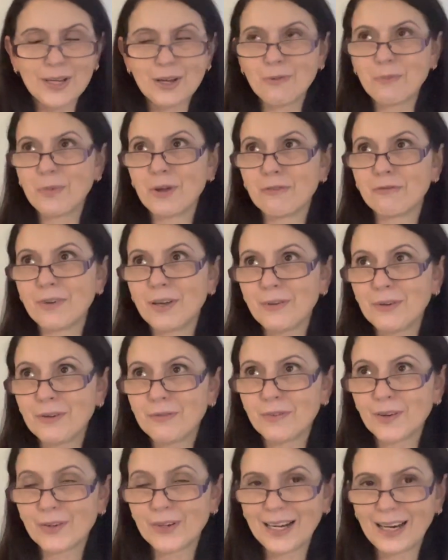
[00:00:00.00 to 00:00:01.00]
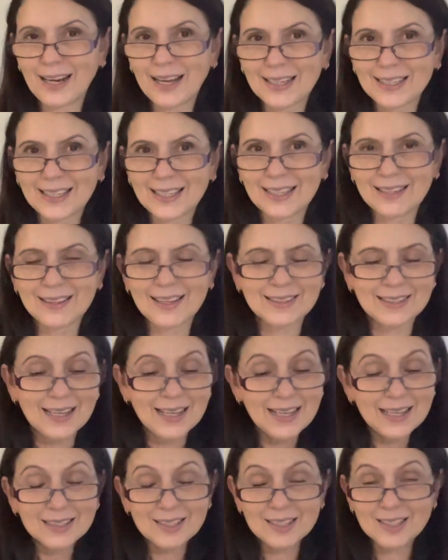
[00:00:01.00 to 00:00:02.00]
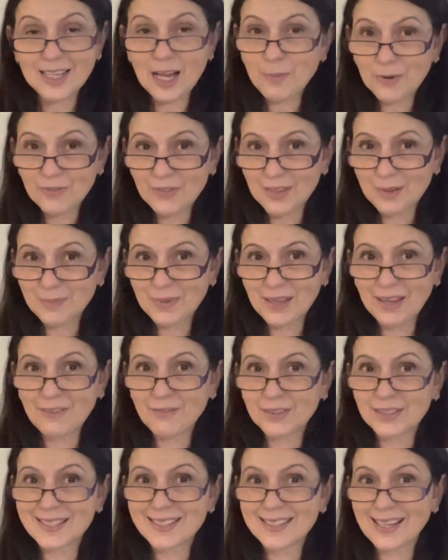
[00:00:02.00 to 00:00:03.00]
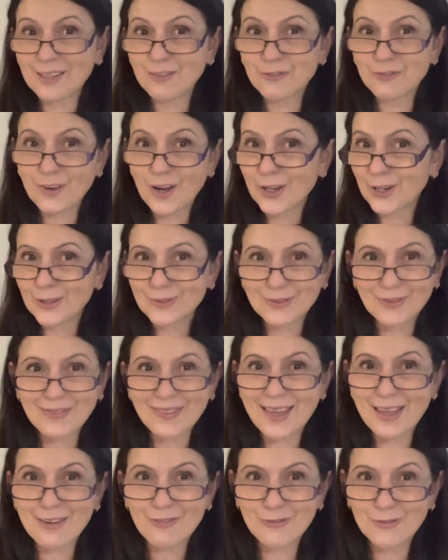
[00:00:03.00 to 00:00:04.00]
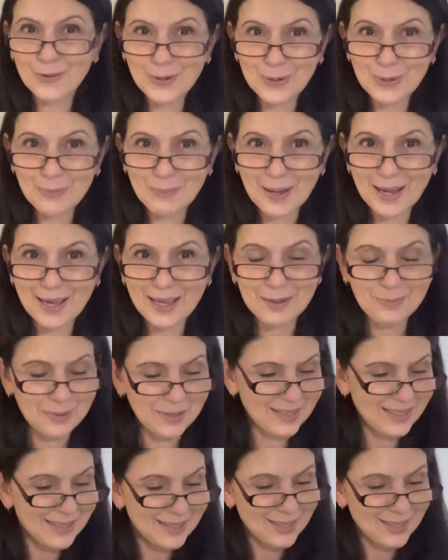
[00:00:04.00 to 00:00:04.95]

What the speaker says: and we're very, very lucky that some of them even sent photos of their fur babies.